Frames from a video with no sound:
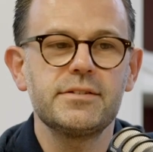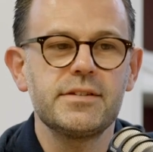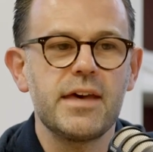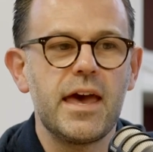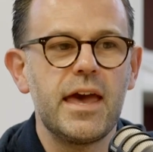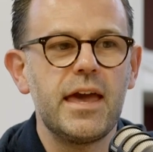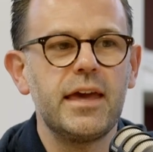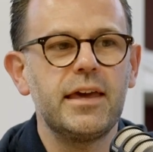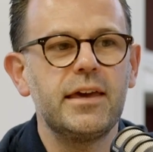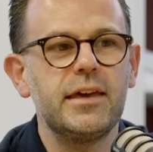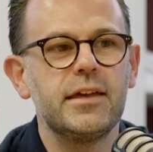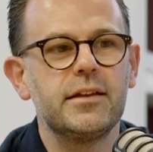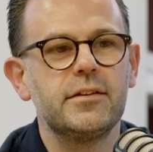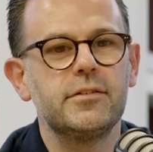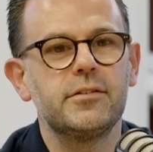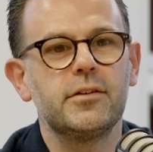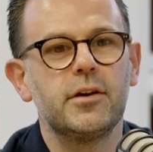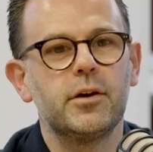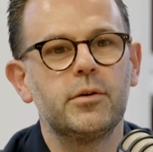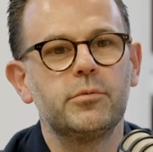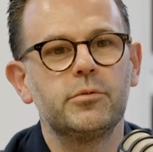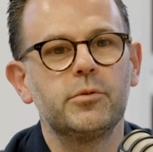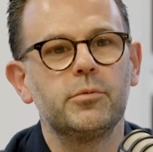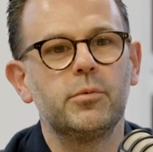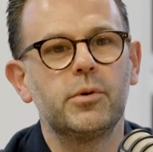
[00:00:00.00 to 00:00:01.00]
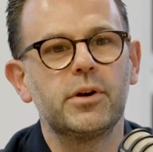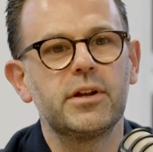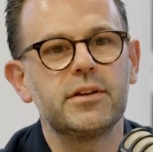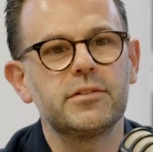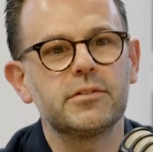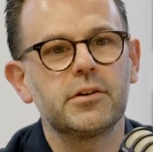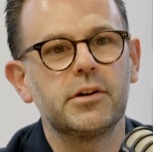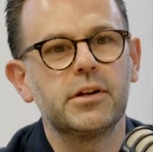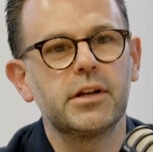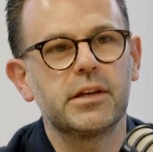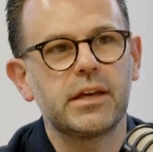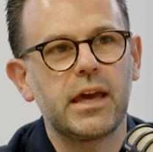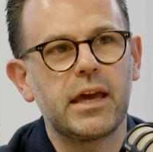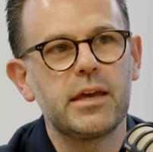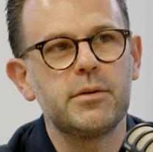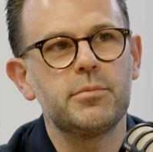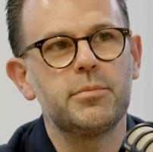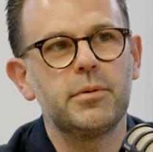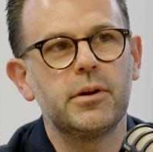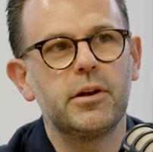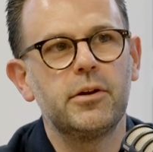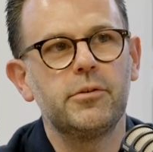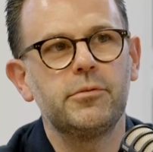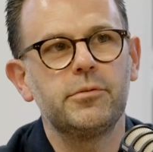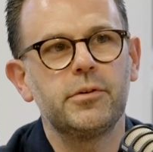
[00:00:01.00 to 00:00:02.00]
tech in terms of what it's kind of
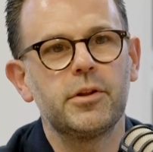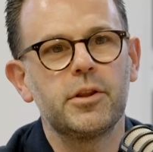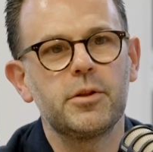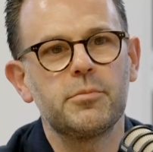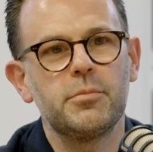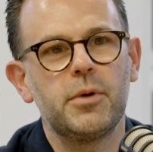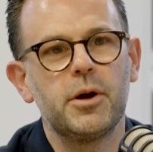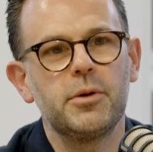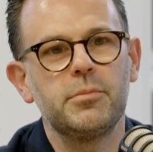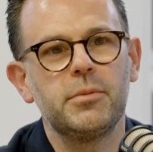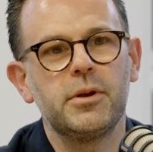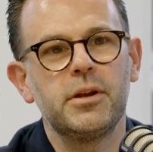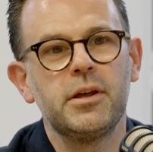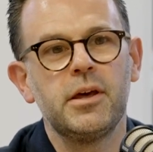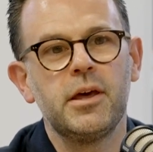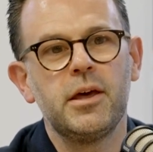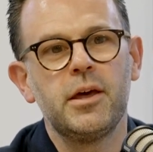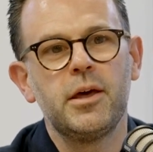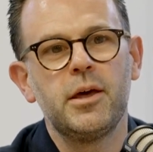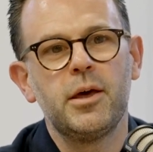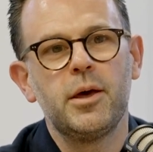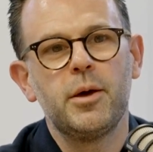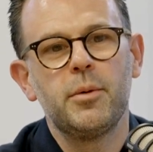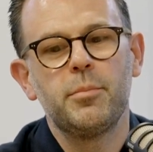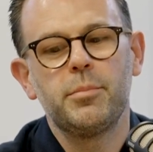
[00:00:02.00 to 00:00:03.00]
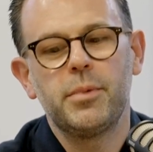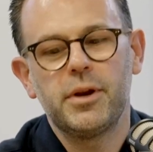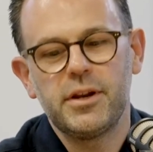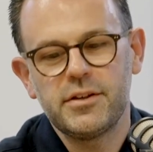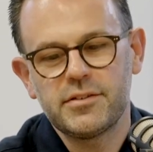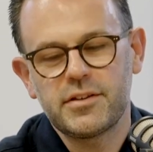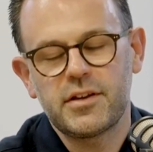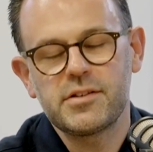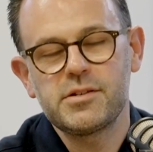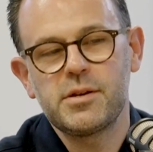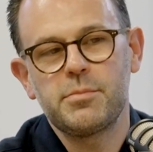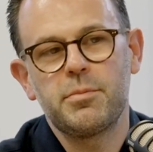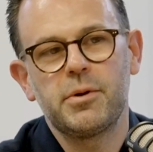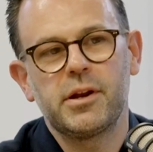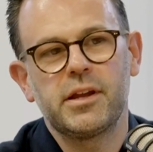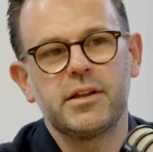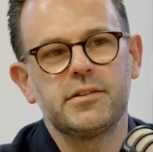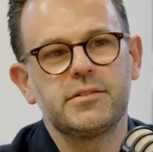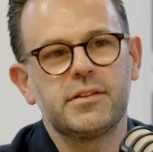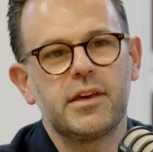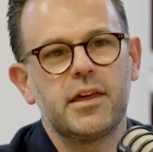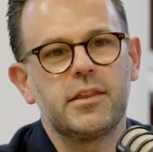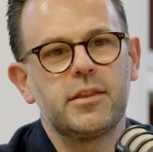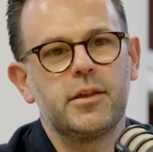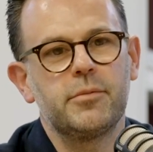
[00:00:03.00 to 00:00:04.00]
capable of at the moment, but it's actually bringing
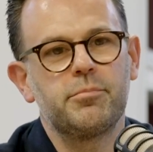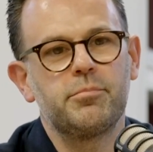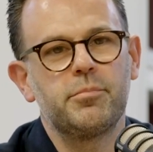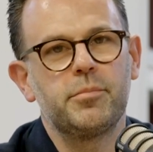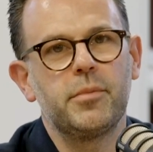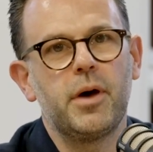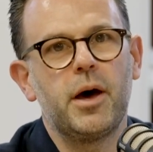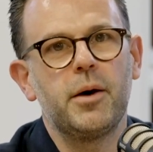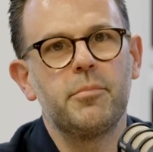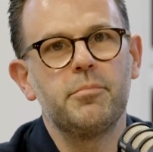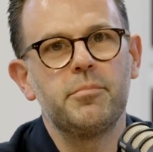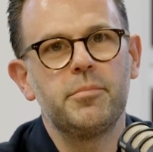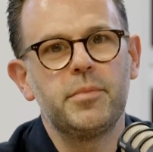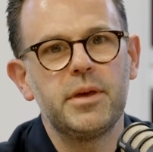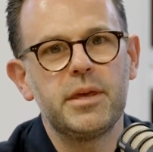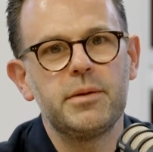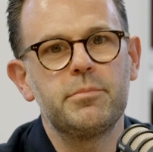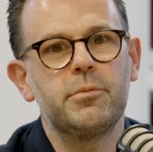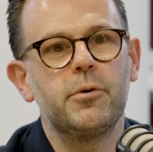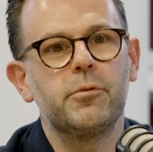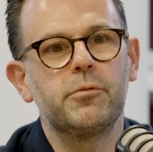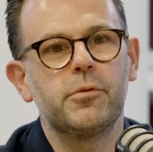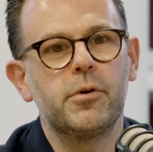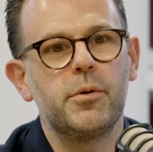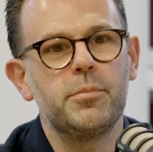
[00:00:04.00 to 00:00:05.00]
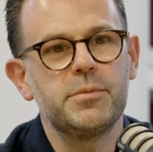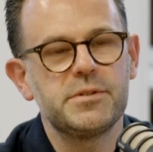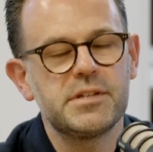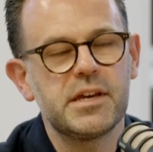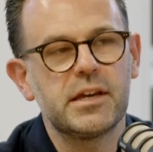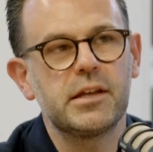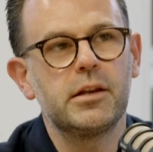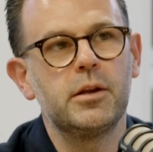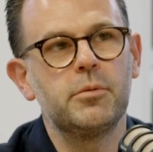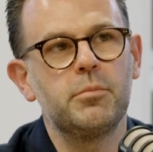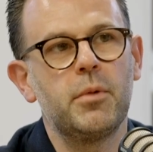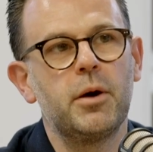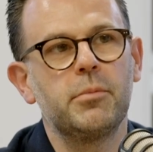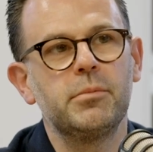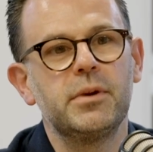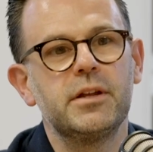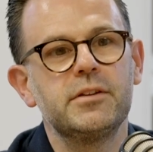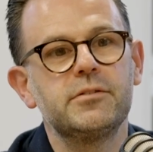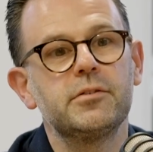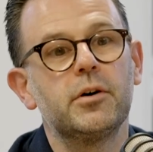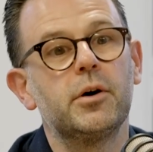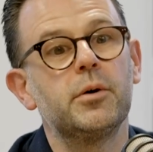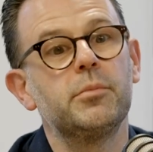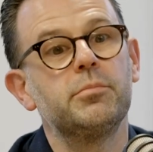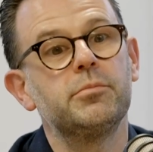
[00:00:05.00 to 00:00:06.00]
together people for a particular moment in
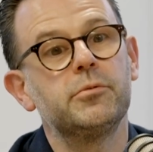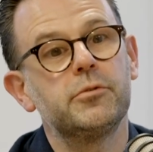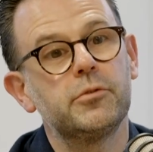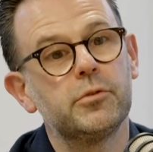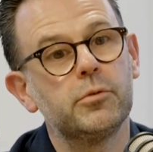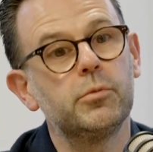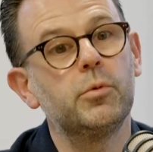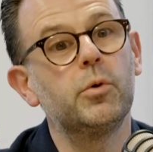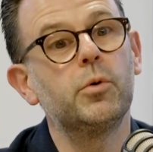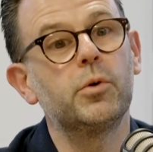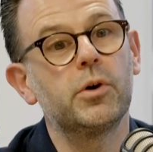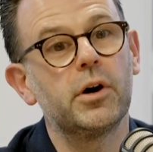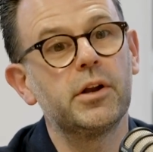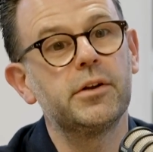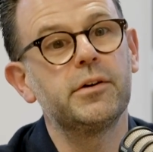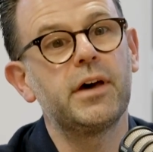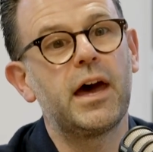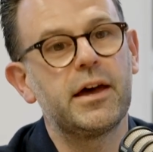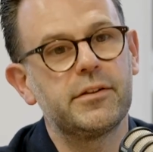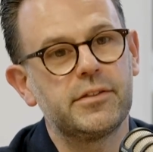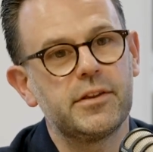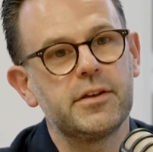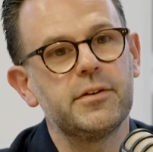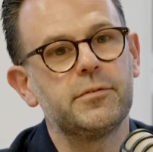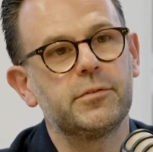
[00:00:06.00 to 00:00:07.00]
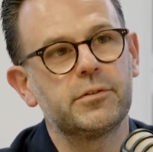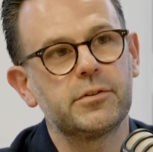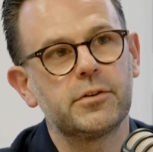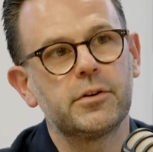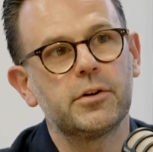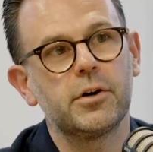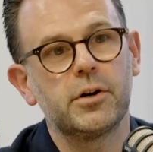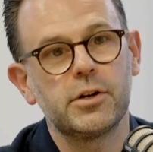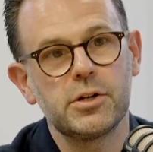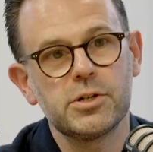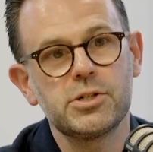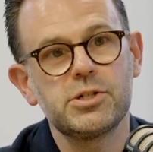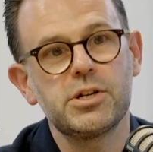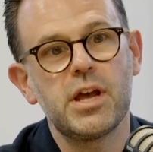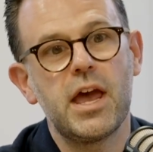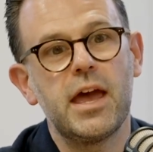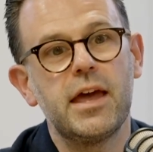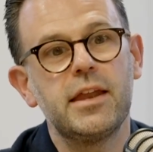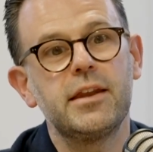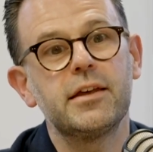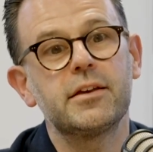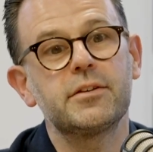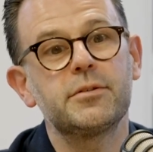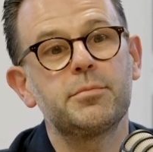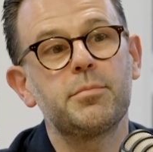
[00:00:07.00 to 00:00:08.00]
time to all kind of have this kind of
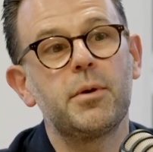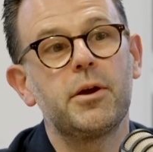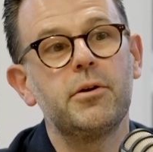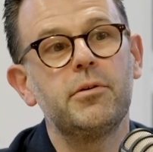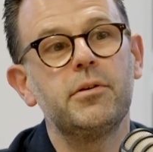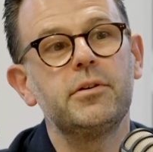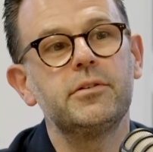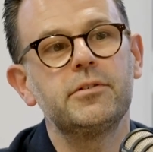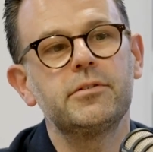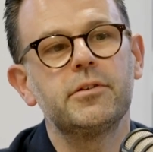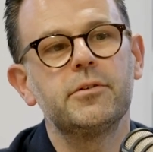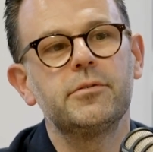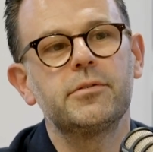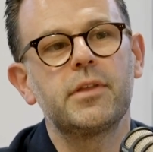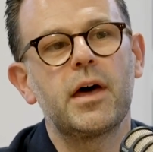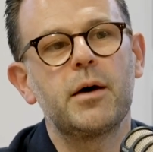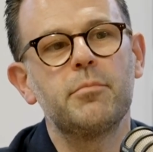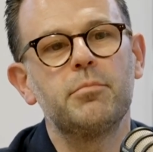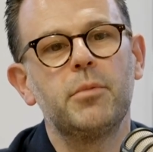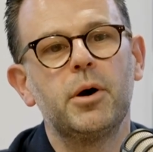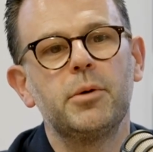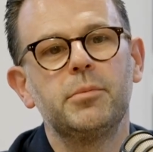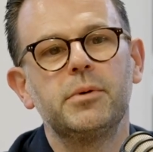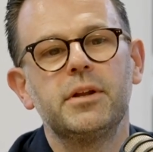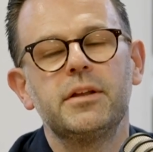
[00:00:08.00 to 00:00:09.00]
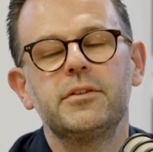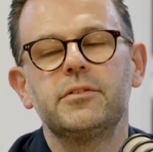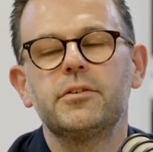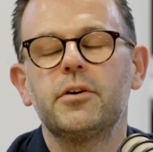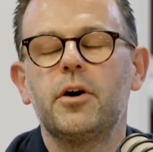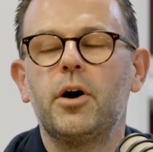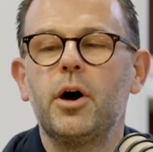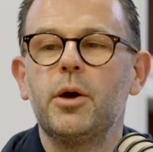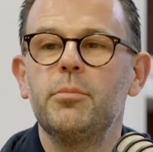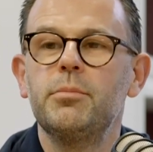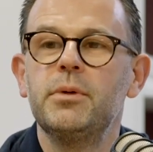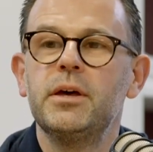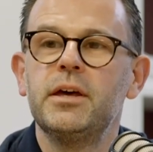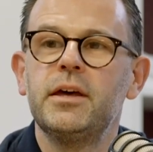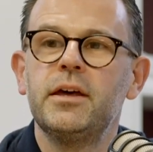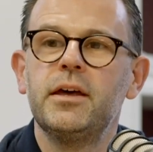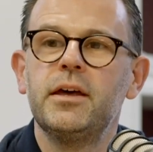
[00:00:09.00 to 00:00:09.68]
shared experience of that moment in time.